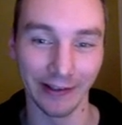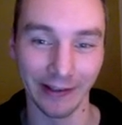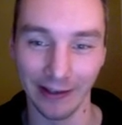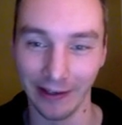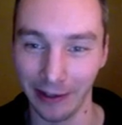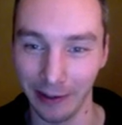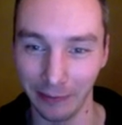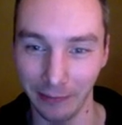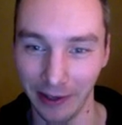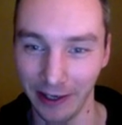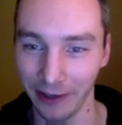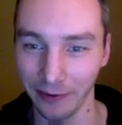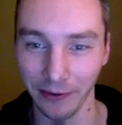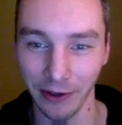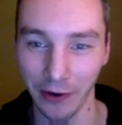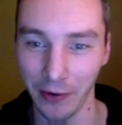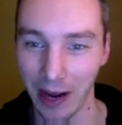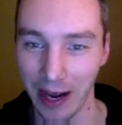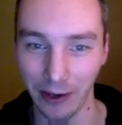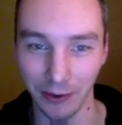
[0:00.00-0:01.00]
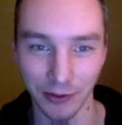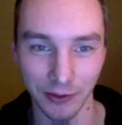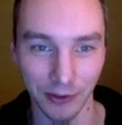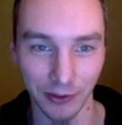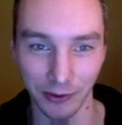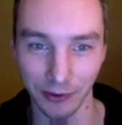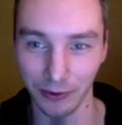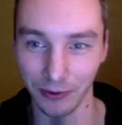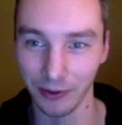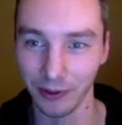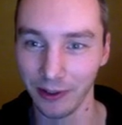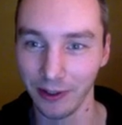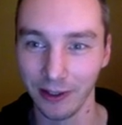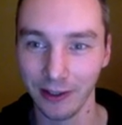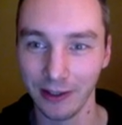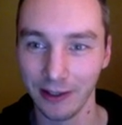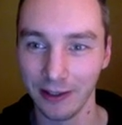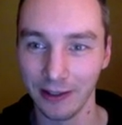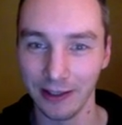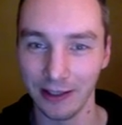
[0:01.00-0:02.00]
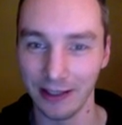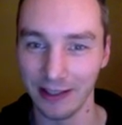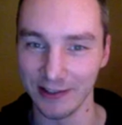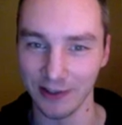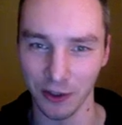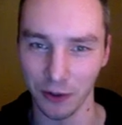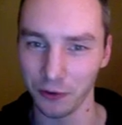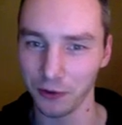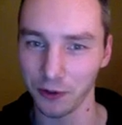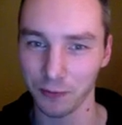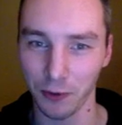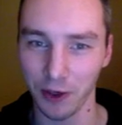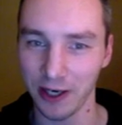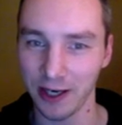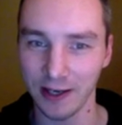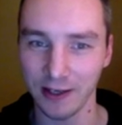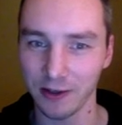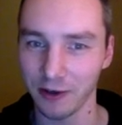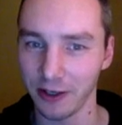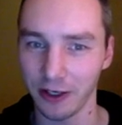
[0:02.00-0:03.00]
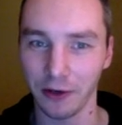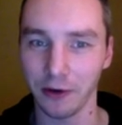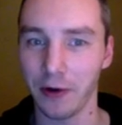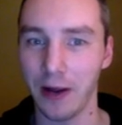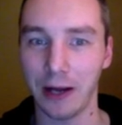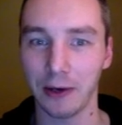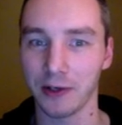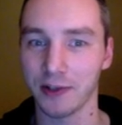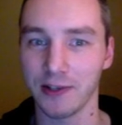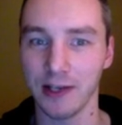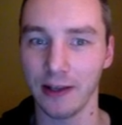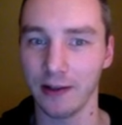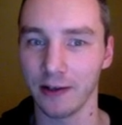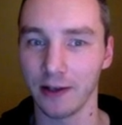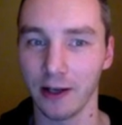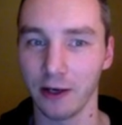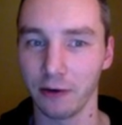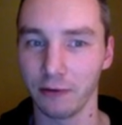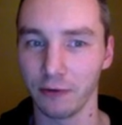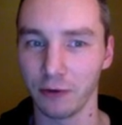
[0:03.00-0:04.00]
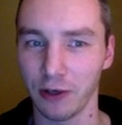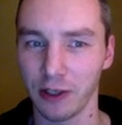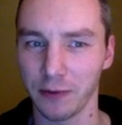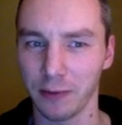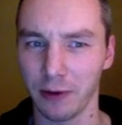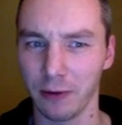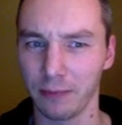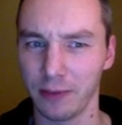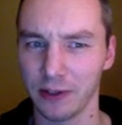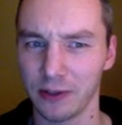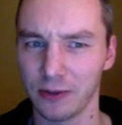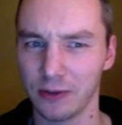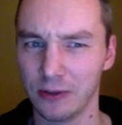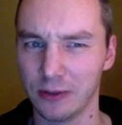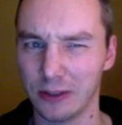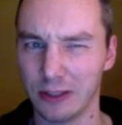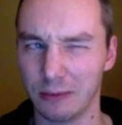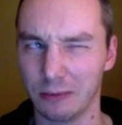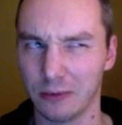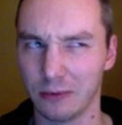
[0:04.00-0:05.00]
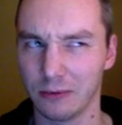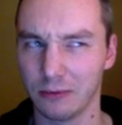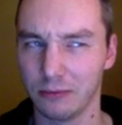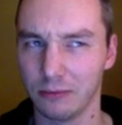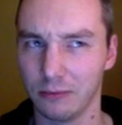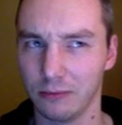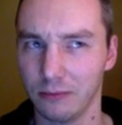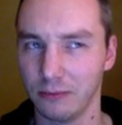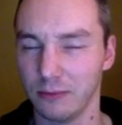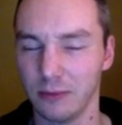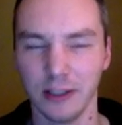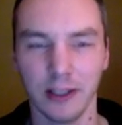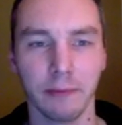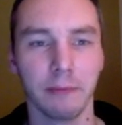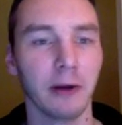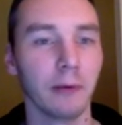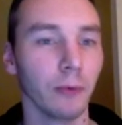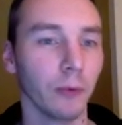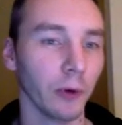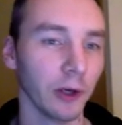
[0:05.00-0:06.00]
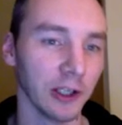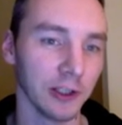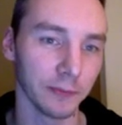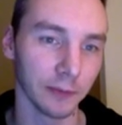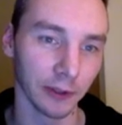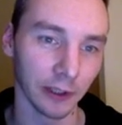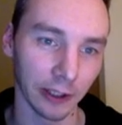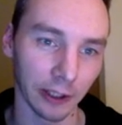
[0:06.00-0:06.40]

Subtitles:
I don't know how to, in its own sprite editor, I don't know how to set the colour of a transparent pixel, except there might be ways, but